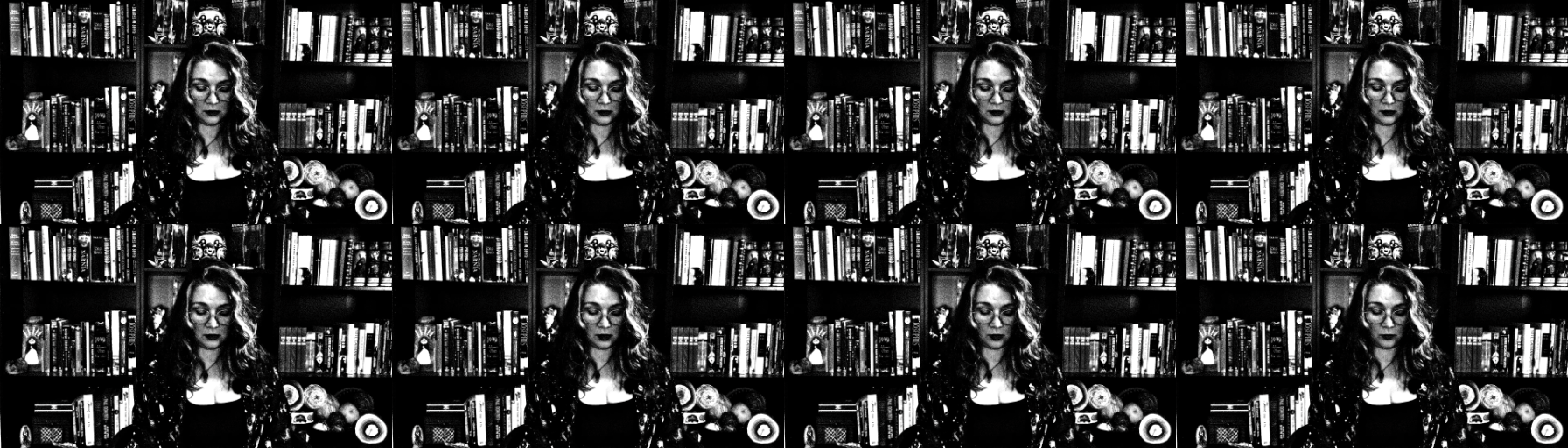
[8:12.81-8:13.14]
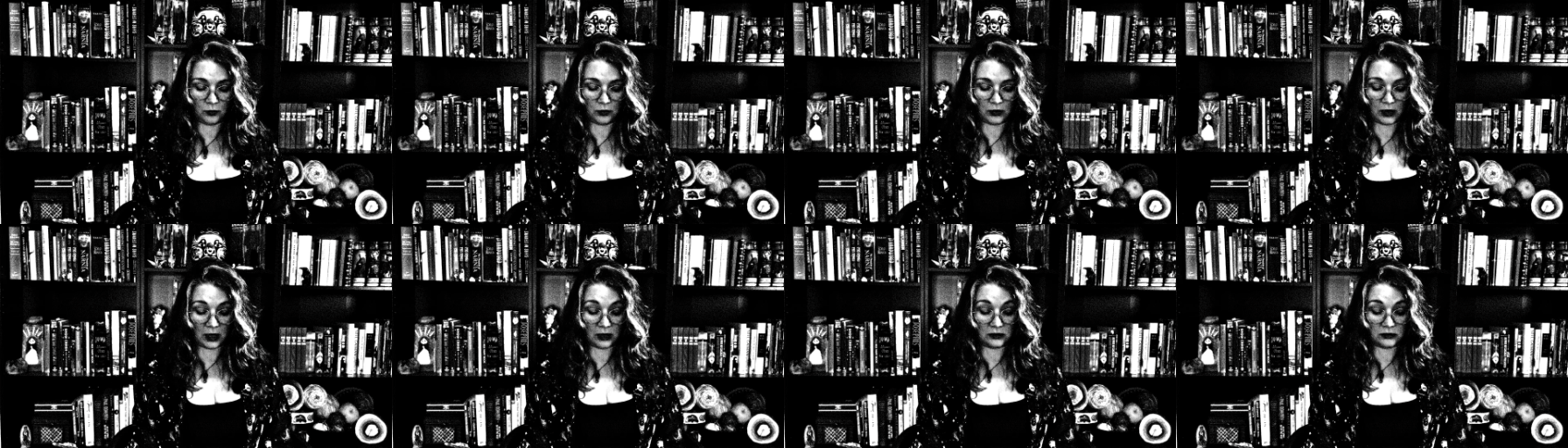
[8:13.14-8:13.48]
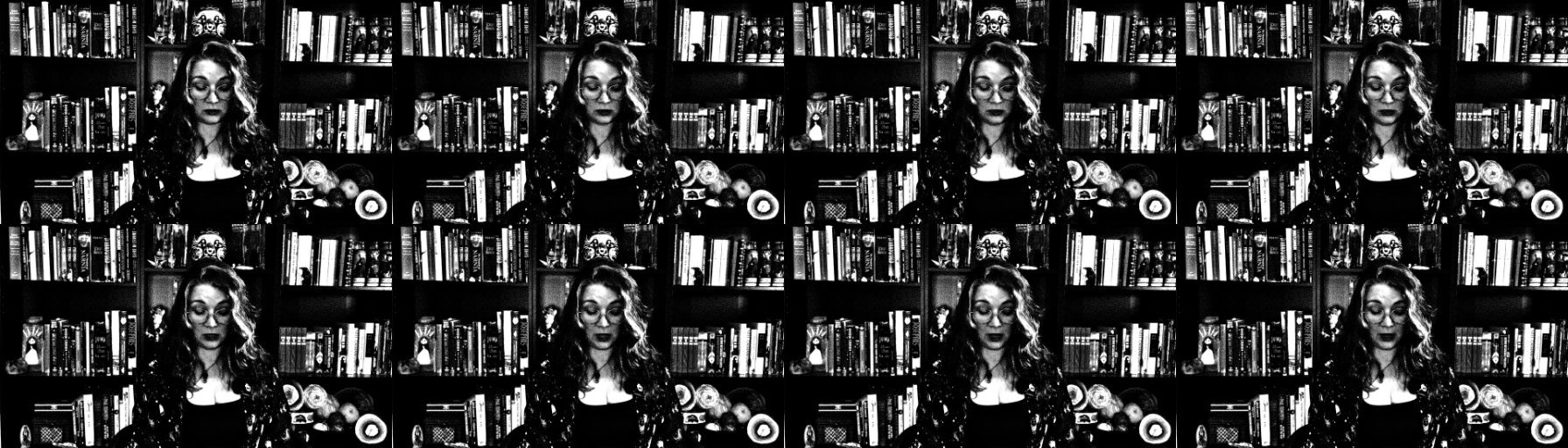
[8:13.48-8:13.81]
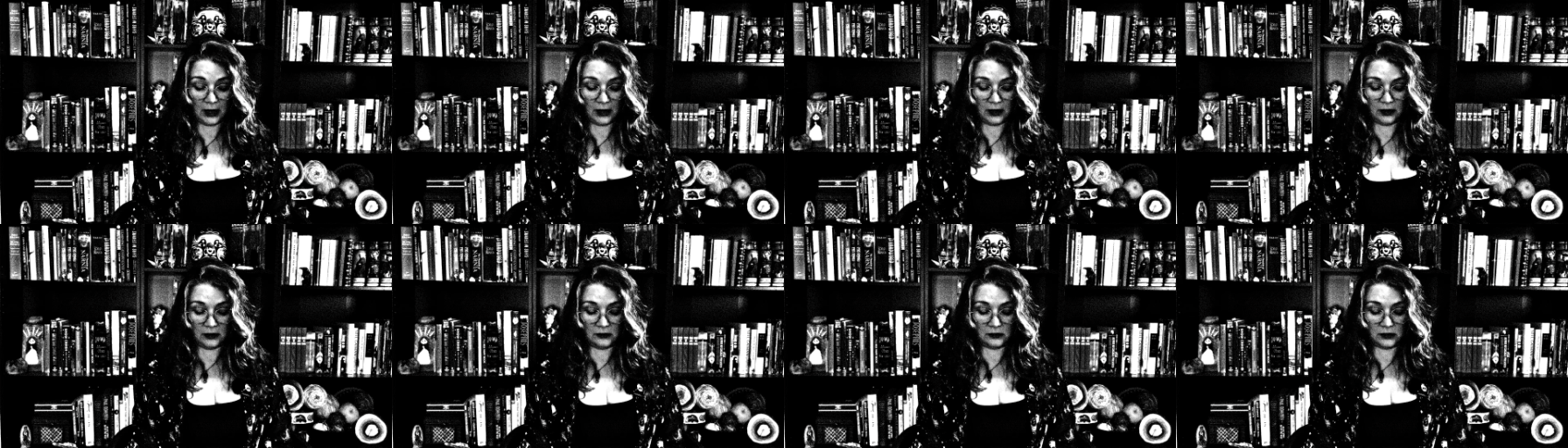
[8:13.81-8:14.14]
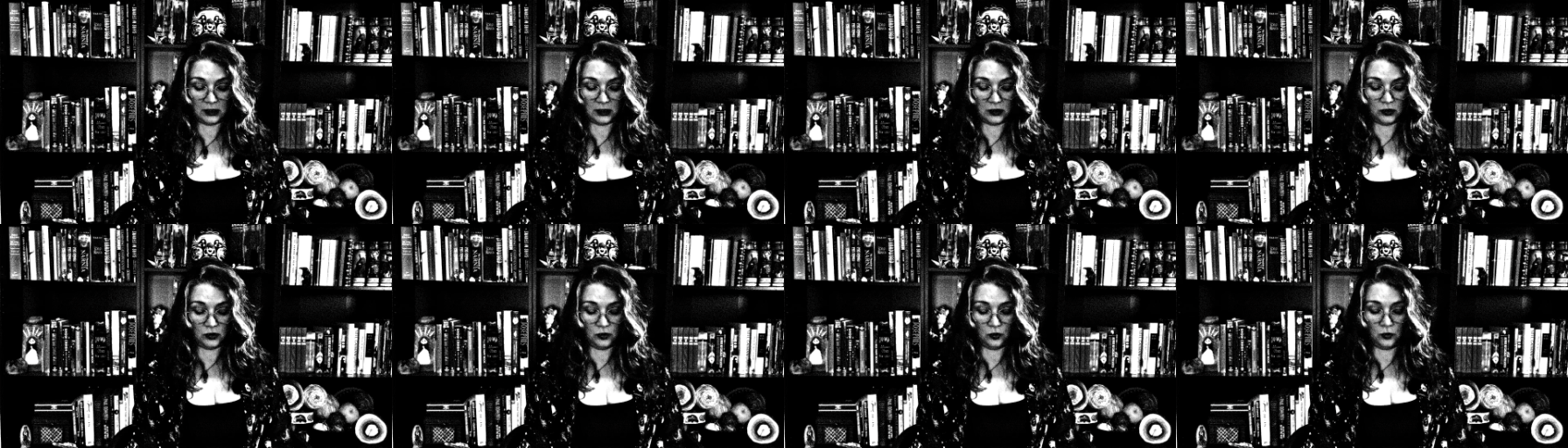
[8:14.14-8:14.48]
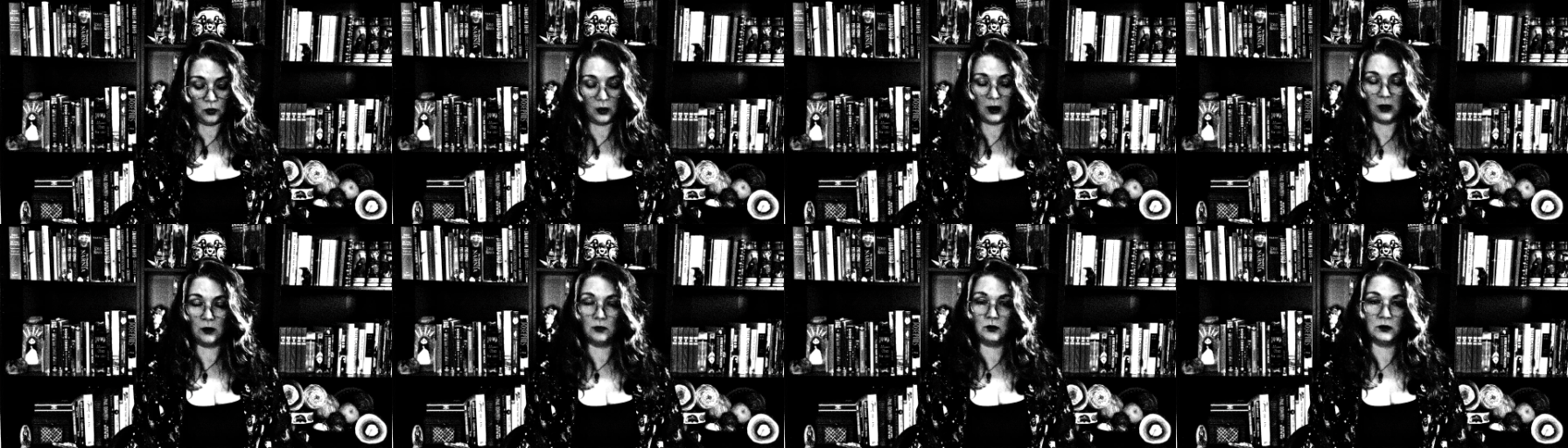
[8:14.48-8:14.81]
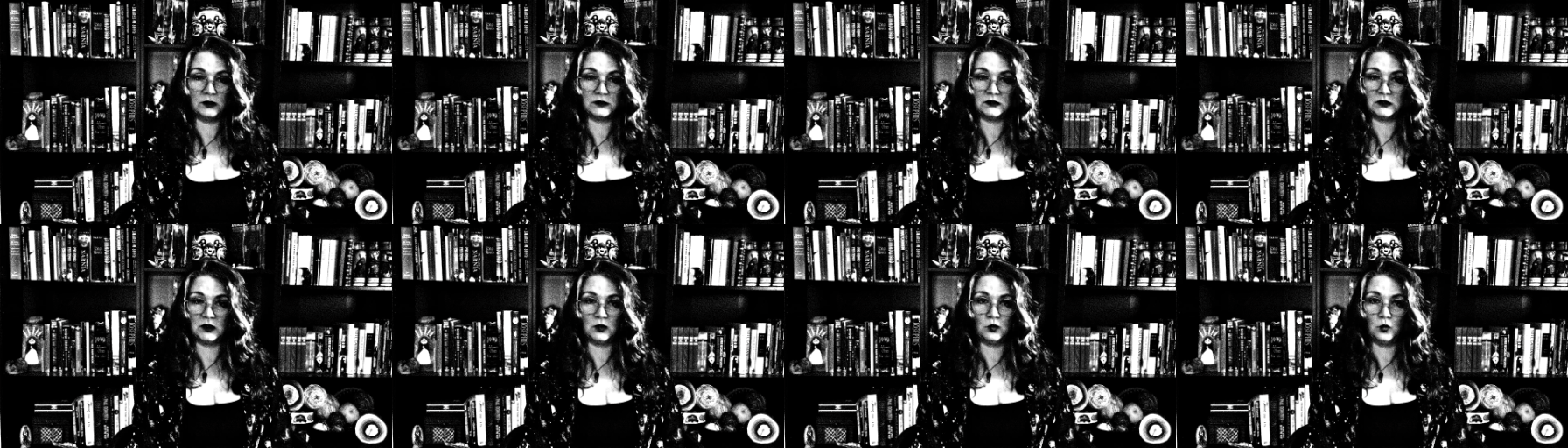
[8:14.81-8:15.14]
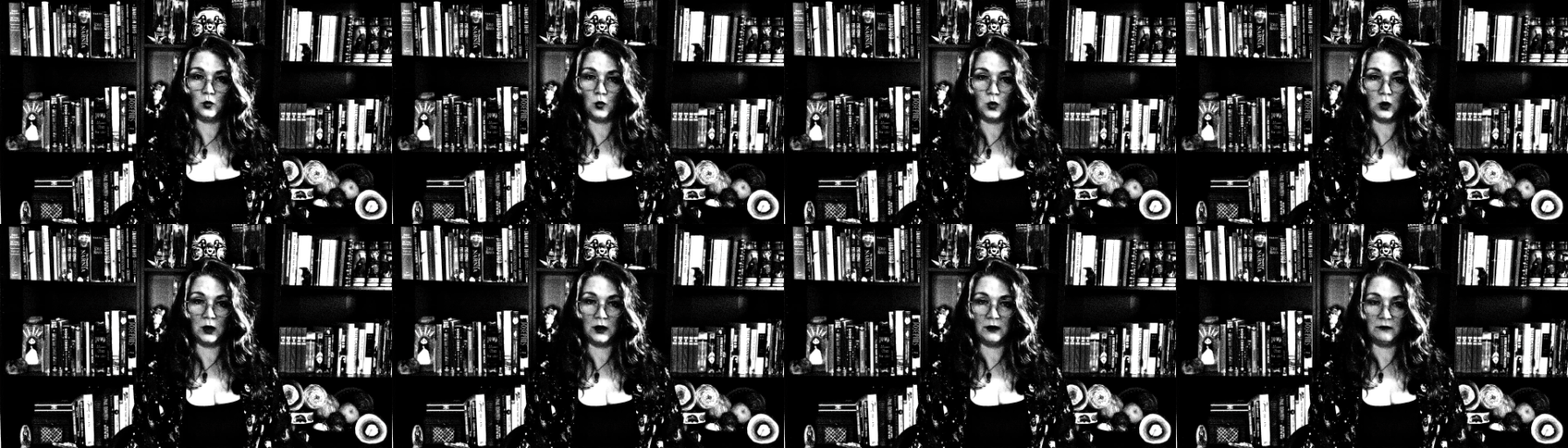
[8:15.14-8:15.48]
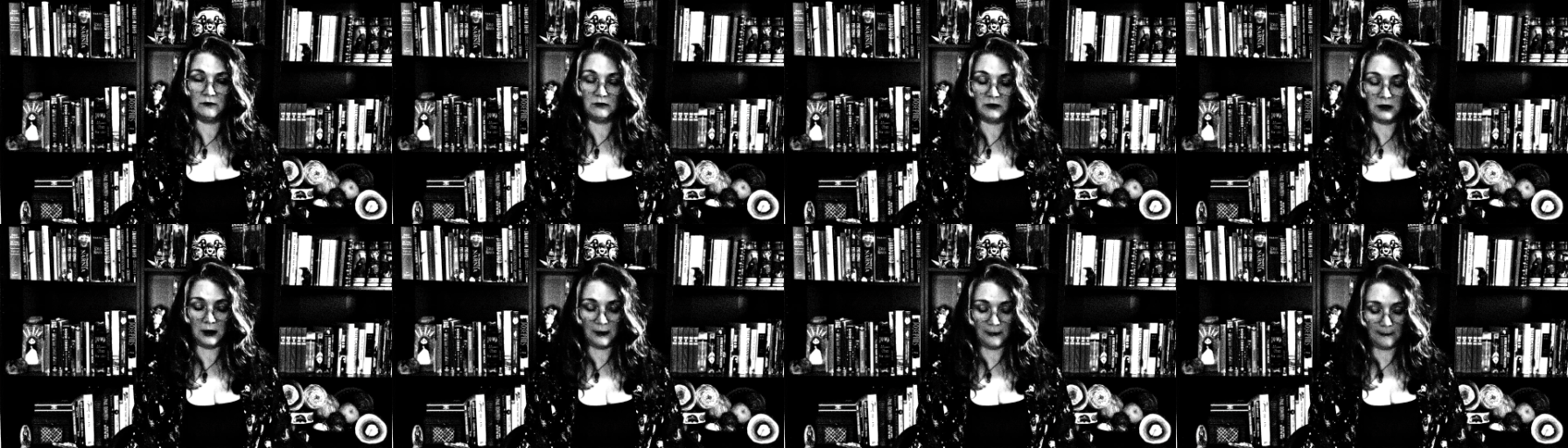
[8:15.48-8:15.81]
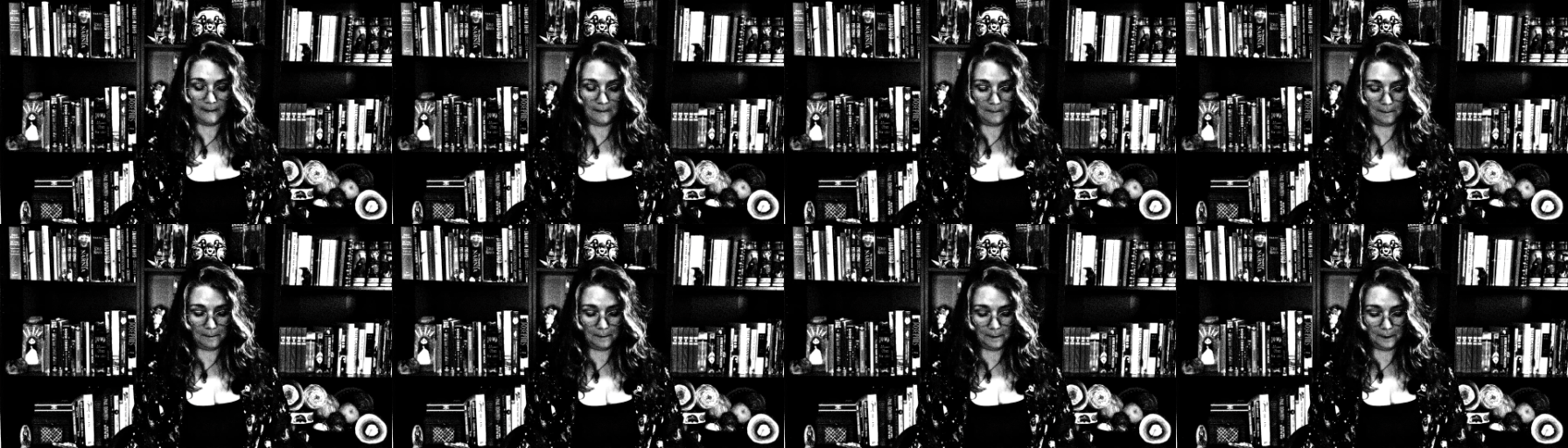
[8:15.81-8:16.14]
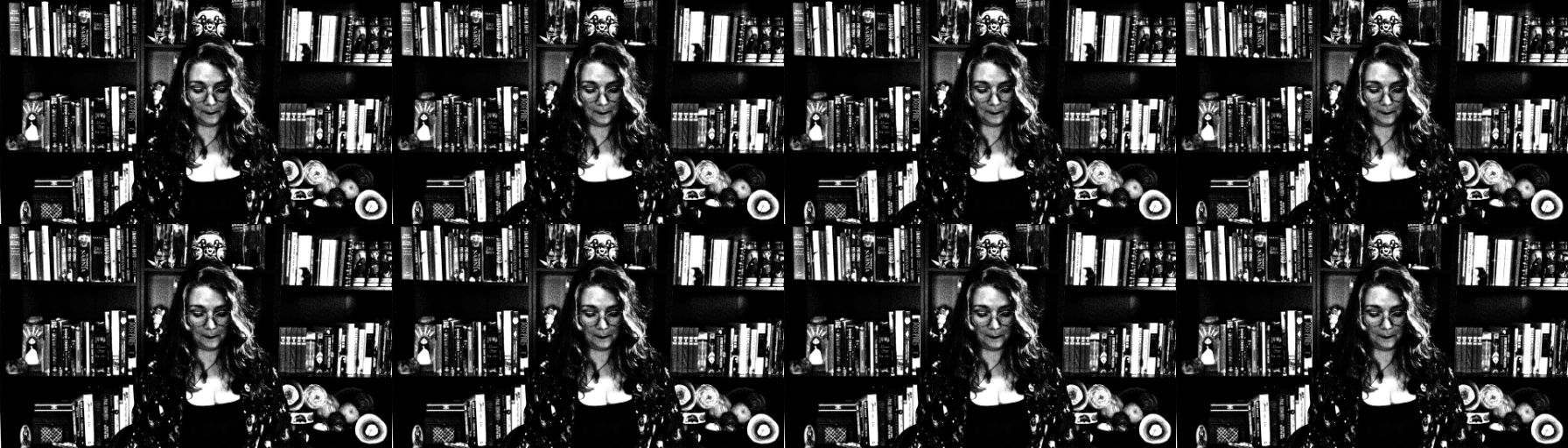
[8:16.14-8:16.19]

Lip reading: and without the light, they knew I wasn't one of them,